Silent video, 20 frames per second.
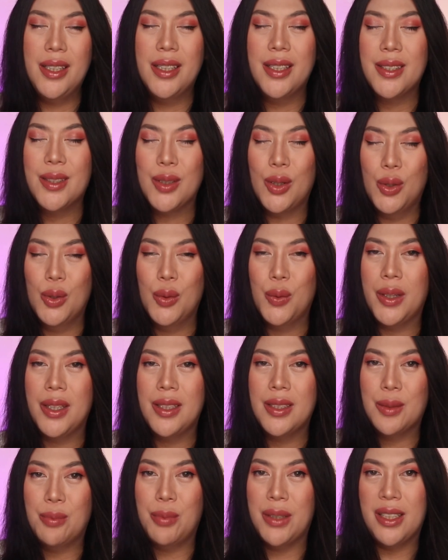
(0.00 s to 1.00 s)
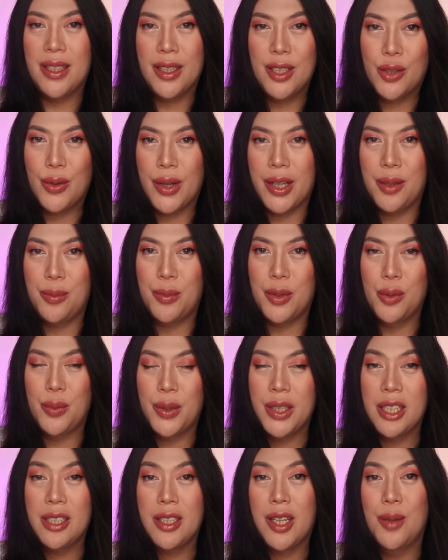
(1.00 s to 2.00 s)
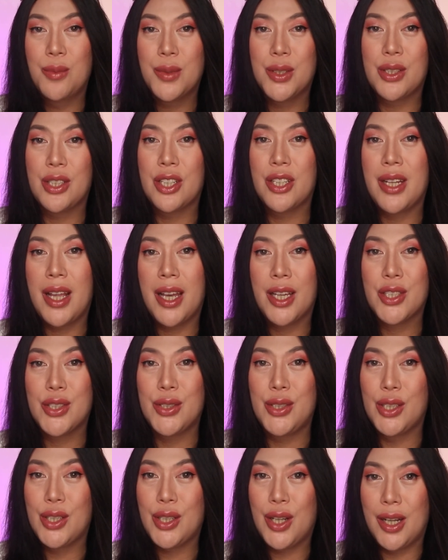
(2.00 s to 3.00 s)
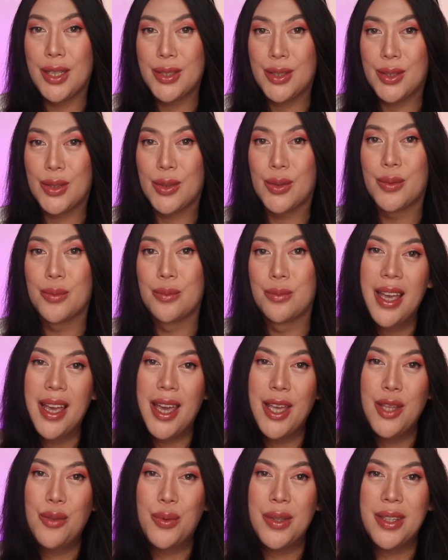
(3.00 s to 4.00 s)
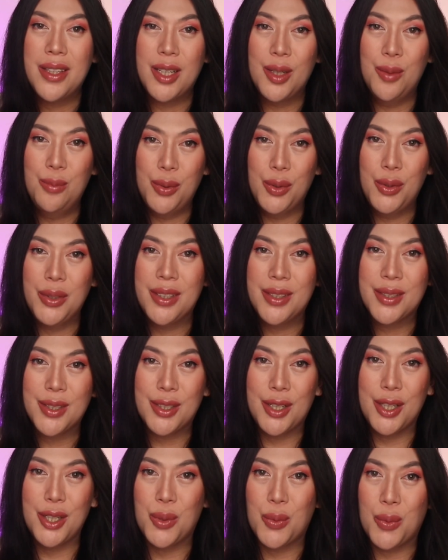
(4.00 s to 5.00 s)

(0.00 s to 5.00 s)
has always been incredible when it comes to their national costume. And with Cambodia's current